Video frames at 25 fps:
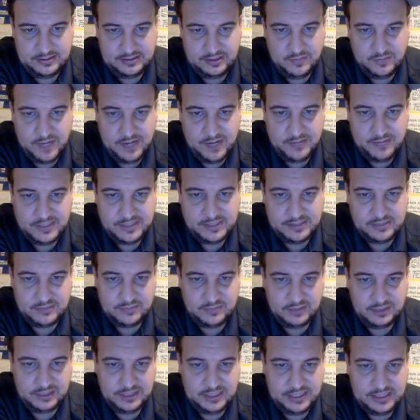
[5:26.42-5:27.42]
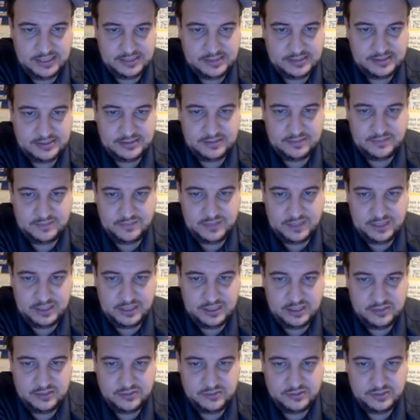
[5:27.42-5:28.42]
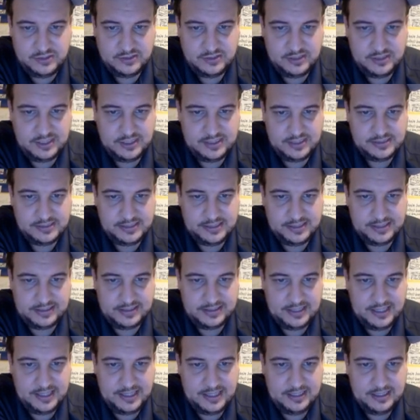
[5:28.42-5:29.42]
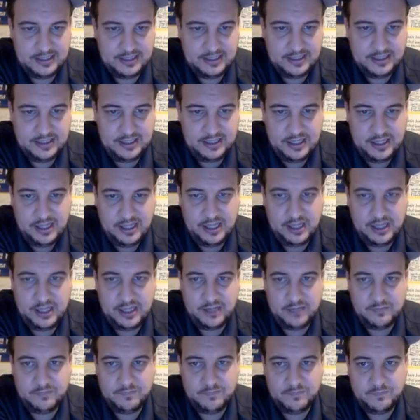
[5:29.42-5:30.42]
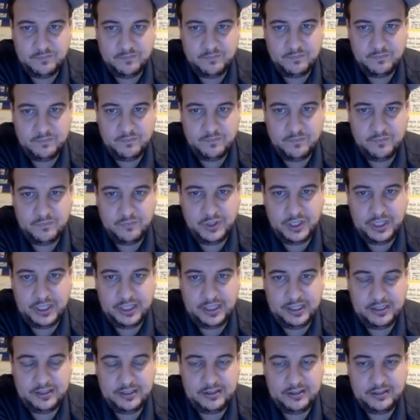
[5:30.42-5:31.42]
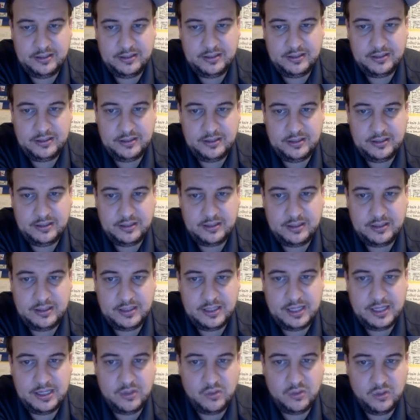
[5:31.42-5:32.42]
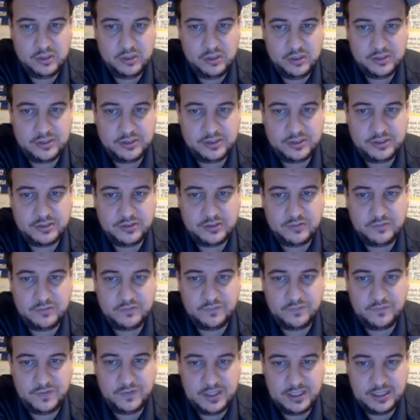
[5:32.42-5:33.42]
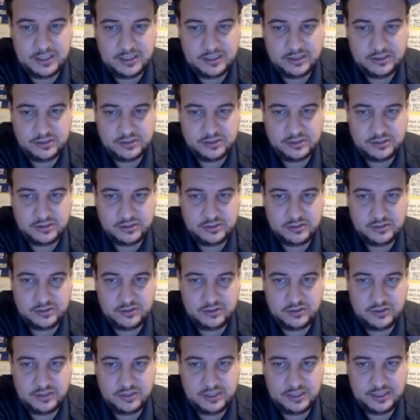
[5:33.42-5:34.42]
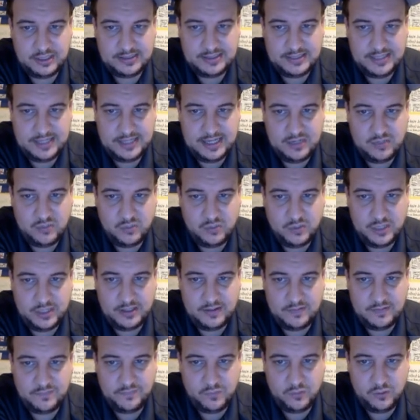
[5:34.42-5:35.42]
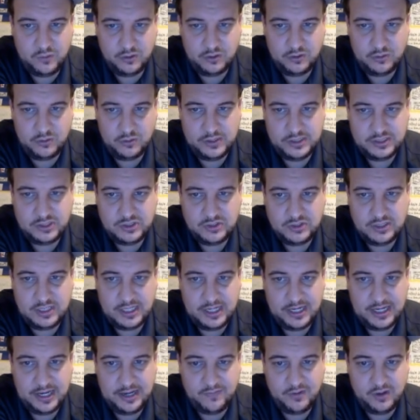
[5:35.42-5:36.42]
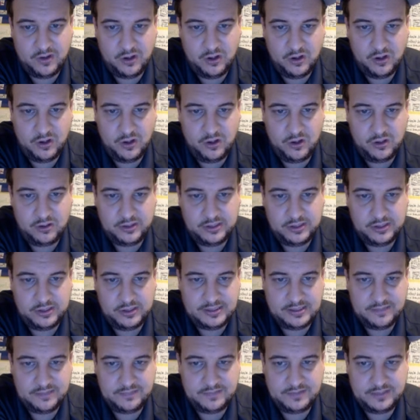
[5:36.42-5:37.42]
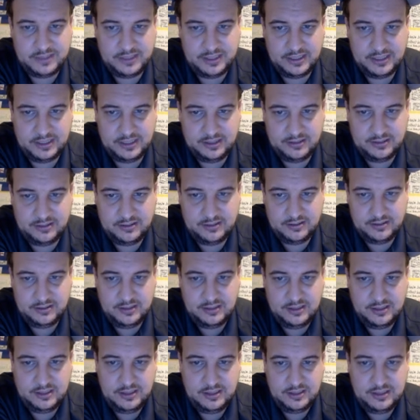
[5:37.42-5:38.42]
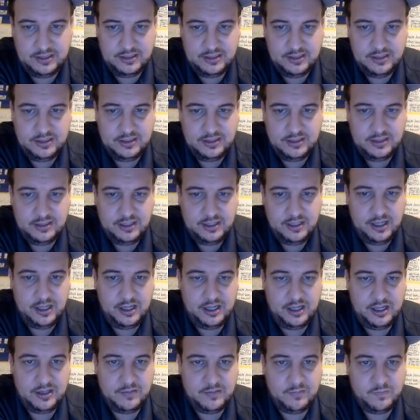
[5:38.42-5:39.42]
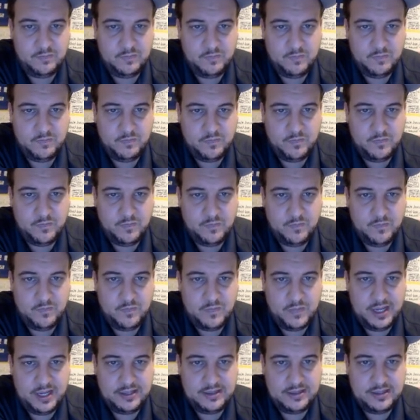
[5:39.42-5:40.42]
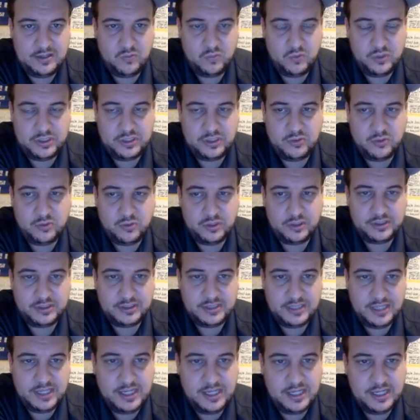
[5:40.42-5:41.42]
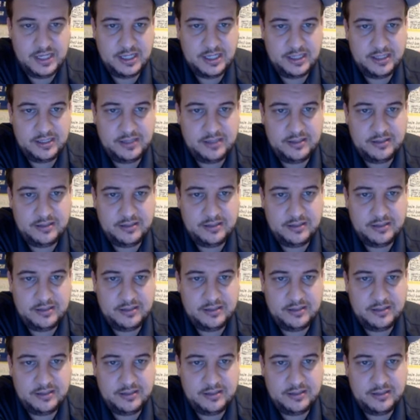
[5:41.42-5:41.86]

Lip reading: might be some links to videos and things like that. But in order to finish, so you got take week 4 quiz, you got to have all this stuff done. And then when you are done,